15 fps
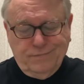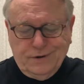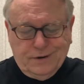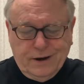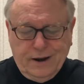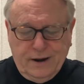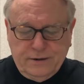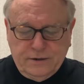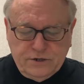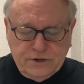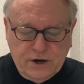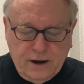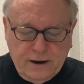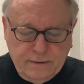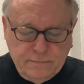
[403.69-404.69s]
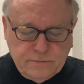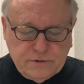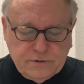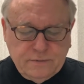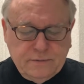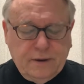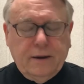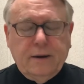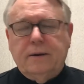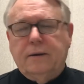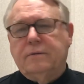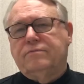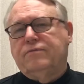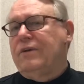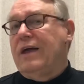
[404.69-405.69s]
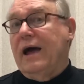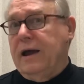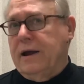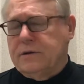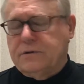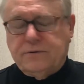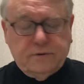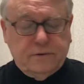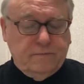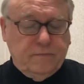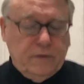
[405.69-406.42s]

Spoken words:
Again, chimes and flags,